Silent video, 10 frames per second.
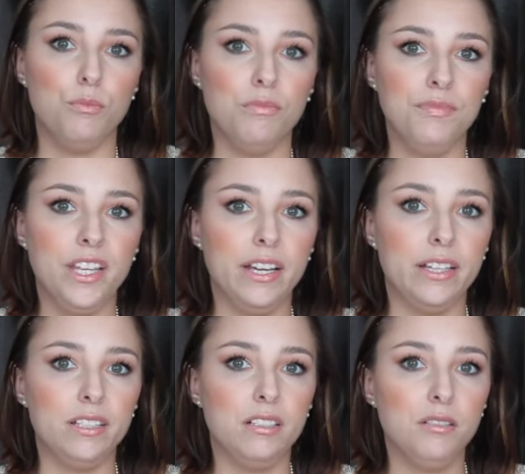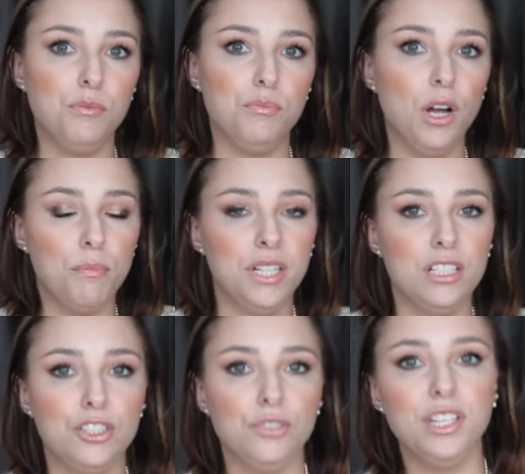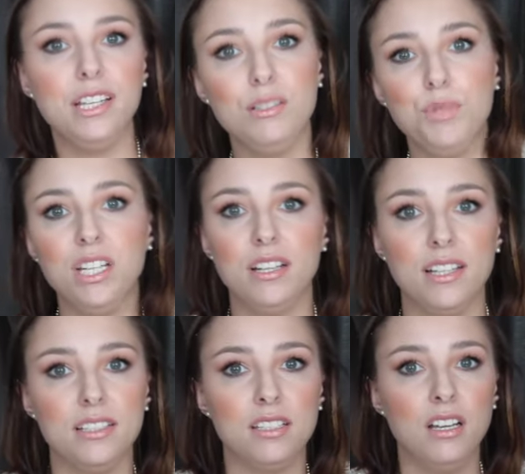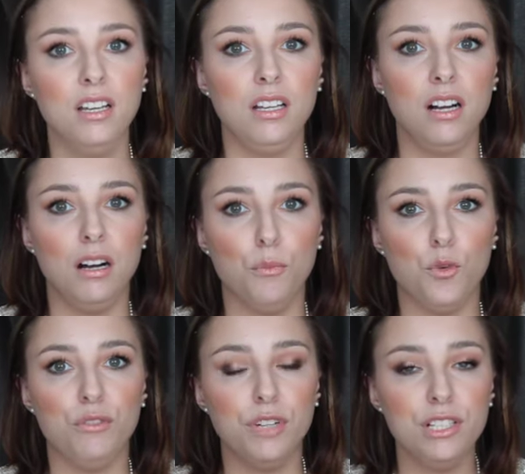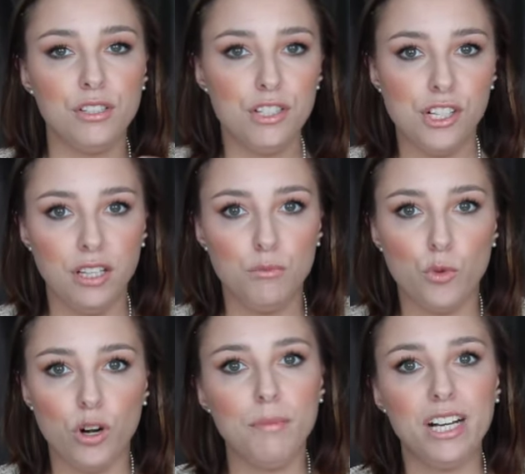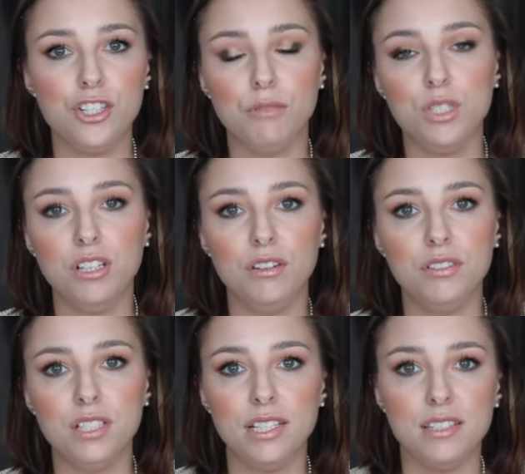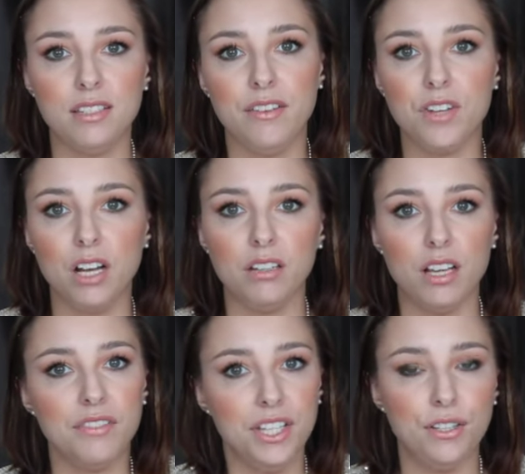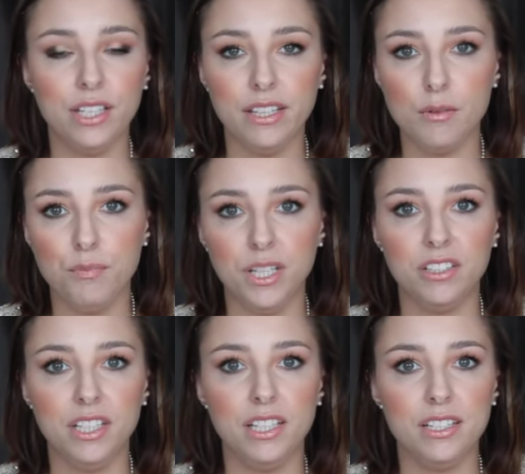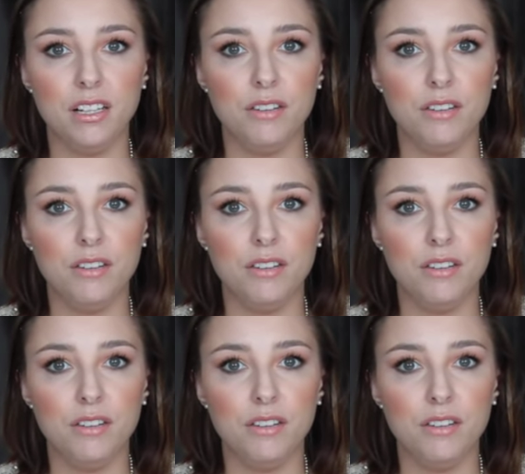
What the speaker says: that companies do this, because when researching more about gemstones, they've got a lot of healing abilities,